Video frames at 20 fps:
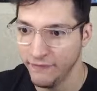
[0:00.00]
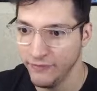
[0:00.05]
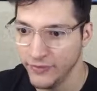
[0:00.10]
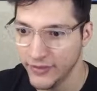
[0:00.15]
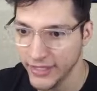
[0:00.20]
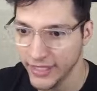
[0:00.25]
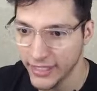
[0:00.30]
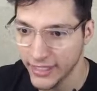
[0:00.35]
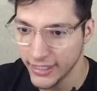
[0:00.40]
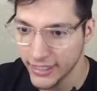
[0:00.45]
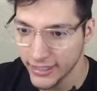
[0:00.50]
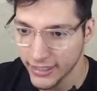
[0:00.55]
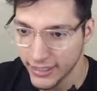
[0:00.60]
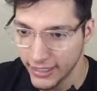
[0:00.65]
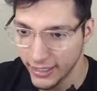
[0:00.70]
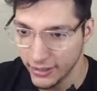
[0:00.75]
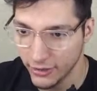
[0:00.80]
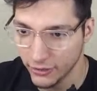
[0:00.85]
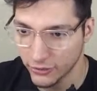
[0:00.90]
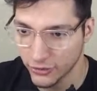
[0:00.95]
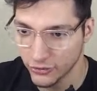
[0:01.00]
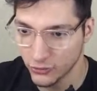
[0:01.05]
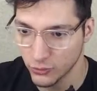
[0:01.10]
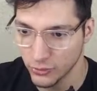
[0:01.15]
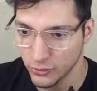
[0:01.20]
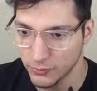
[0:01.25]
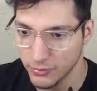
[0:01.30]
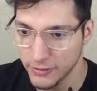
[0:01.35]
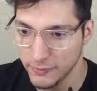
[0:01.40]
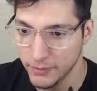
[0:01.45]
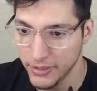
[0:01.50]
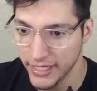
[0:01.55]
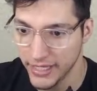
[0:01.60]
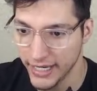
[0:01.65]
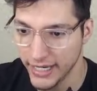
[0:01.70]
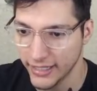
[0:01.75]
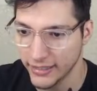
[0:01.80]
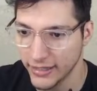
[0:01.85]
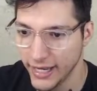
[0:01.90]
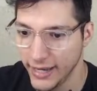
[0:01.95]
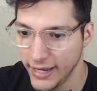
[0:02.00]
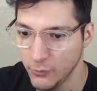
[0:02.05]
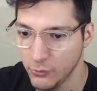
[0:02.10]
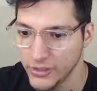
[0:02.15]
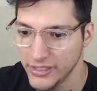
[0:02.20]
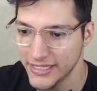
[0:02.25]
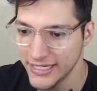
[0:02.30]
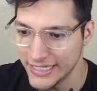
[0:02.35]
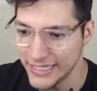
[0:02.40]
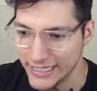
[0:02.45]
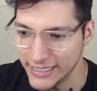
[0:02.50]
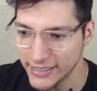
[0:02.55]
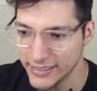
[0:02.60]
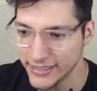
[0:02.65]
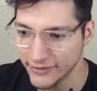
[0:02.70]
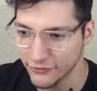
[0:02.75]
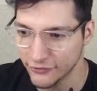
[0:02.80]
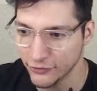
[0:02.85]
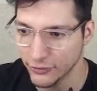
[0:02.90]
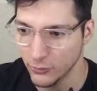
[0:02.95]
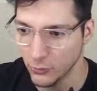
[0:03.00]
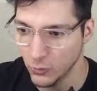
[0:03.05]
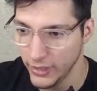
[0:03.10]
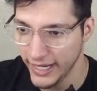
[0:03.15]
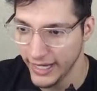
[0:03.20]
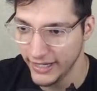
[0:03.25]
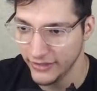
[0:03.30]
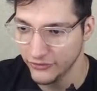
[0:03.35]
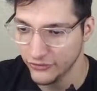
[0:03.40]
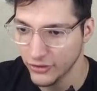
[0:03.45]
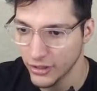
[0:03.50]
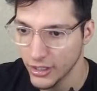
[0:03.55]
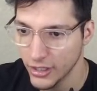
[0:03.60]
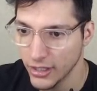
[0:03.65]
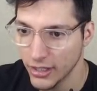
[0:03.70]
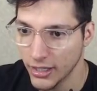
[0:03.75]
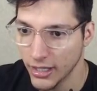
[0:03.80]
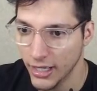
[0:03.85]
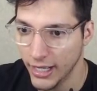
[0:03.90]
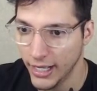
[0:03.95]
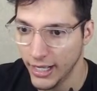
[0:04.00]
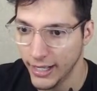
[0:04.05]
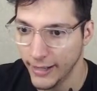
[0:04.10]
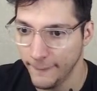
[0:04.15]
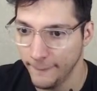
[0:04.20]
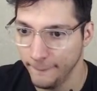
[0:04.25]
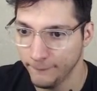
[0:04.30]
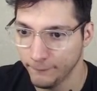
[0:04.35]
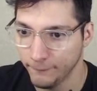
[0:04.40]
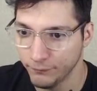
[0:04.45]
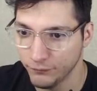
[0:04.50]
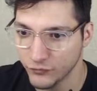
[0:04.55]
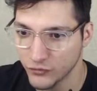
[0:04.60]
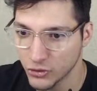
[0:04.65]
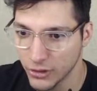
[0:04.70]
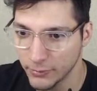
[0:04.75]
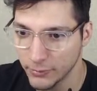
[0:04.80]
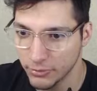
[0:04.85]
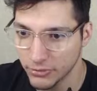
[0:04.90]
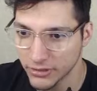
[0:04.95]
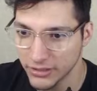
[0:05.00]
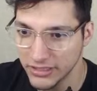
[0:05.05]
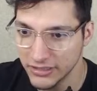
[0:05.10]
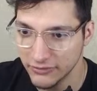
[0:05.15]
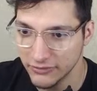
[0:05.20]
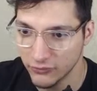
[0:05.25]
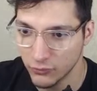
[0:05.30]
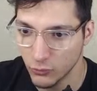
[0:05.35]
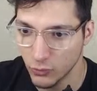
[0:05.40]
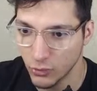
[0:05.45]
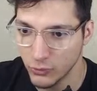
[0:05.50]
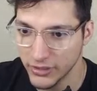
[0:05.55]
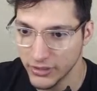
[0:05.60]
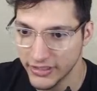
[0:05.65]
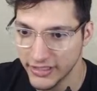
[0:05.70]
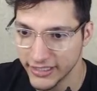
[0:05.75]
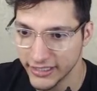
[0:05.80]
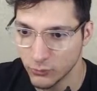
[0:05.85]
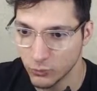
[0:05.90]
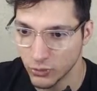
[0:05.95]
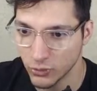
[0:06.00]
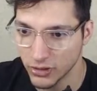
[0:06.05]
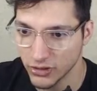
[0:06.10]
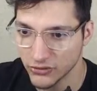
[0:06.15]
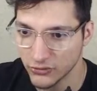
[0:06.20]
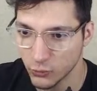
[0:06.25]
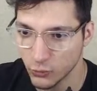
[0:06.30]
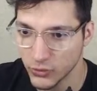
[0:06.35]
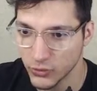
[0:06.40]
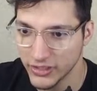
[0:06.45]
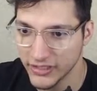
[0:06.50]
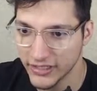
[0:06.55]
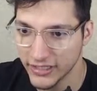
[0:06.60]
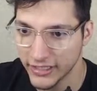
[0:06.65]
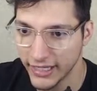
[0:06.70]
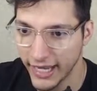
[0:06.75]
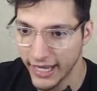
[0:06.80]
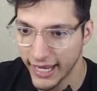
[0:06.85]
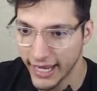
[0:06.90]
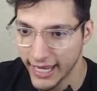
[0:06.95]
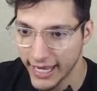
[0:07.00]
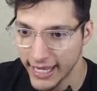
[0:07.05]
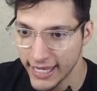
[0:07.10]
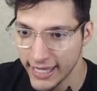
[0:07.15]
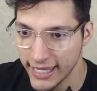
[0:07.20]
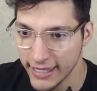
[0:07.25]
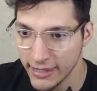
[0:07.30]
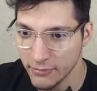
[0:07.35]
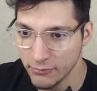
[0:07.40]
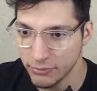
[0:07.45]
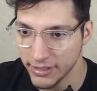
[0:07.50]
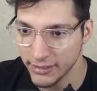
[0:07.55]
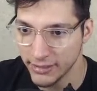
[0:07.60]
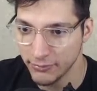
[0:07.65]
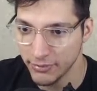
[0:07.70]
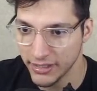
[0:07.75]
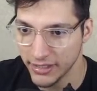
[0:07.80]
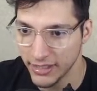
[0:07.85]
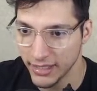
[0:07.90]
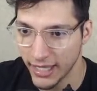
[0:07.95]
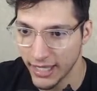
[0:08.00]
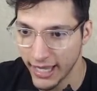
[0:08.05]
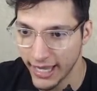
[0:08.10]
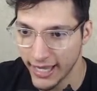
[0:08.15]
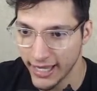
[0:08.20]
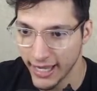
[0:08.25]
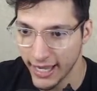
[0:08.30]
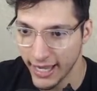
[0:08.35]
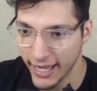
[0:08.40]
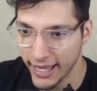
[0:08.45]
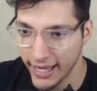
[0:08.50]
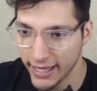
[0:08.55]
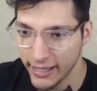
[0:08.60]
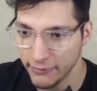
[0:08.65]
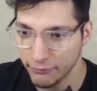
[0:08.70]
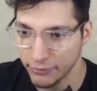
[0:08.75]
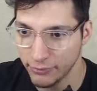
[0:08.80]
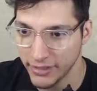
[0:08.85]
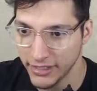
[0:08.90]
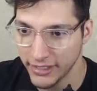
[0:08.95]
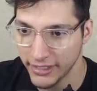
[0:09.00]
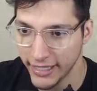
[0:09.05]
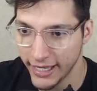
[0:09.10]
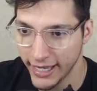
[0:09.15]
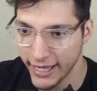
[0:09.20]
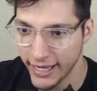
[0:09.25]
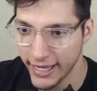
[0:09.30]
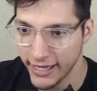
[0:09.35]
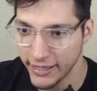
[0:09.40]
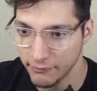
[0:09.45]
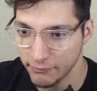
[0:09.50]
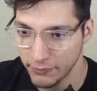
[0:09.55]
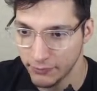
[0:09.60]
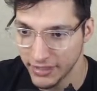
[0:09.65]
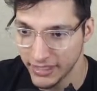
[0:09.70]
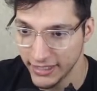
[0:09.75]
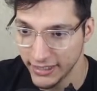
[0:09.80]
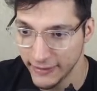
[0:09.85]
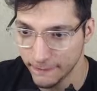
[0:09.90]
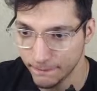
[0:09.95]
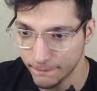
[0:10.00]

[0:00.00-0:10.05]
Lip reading: the characters would be picked, and we did it different ways. So I believe what we did was we did A, B, B, A, B, A, B.